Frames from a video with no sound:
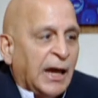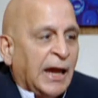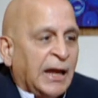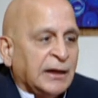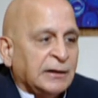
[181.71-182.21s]

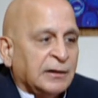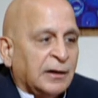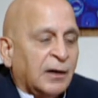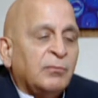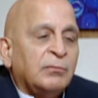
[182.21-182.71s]
And
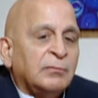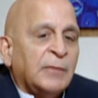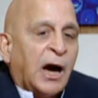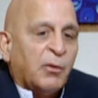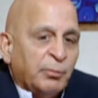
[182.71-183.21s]
uh,
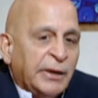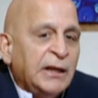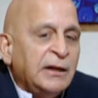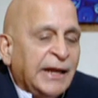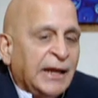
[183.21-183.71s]
our
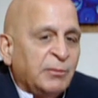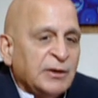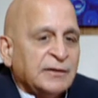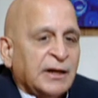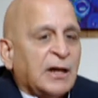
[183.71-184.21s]
main aim
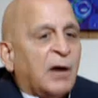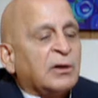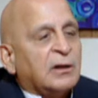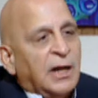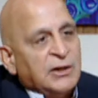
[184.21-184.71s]
is that
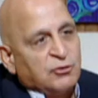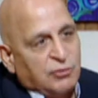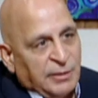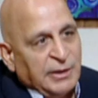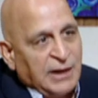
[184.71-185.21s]
our clients
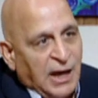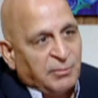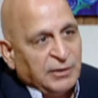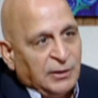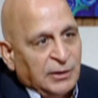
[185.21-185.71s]
should remain
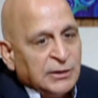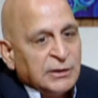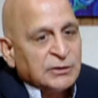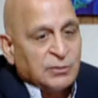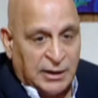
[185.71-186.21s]
happy.
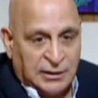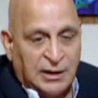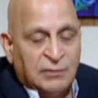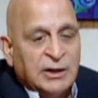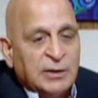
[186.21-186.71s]
So I
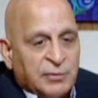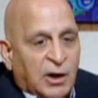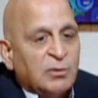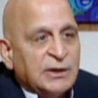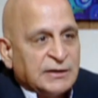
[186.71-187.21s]
can very
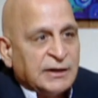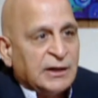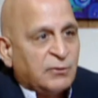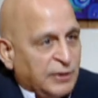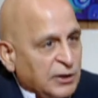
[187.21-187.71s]
proudly say
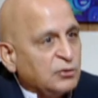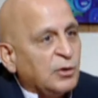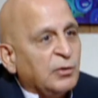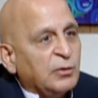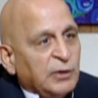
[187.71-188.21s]
that
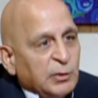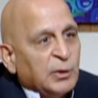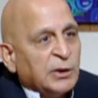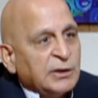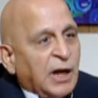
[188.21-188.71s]
wheresoever we
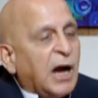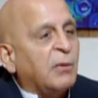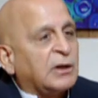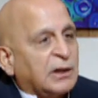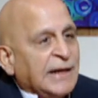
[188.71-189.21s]
worked,
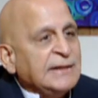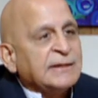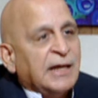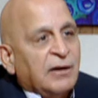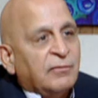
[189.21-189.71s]
our
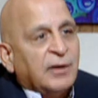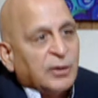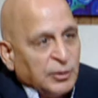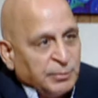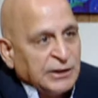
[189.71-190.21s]
clients have
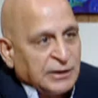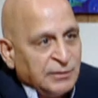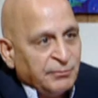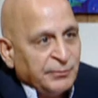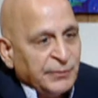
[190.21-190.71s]

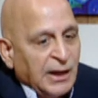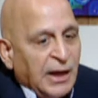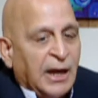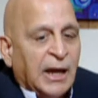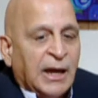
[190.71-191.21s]
repeated
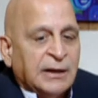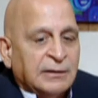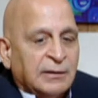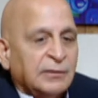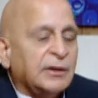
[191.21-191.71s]

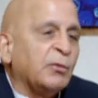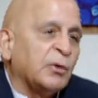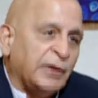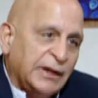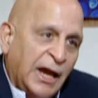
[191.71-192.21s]
and uh, they
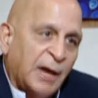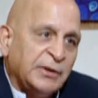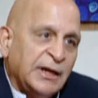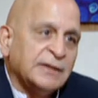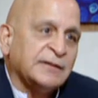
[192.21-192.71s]
were very
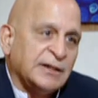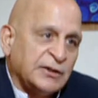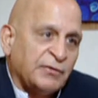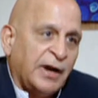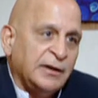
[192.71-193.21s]
happy and
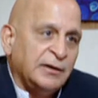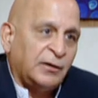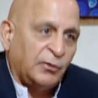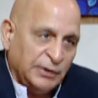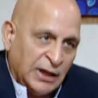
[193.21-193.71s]
satisfied
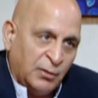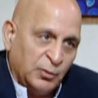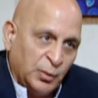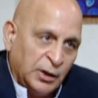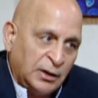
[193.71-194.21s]
with our
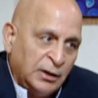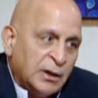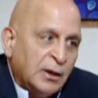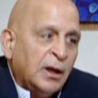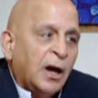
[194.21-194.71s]
work.
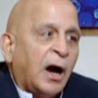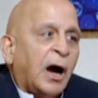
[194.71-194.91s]
Yes.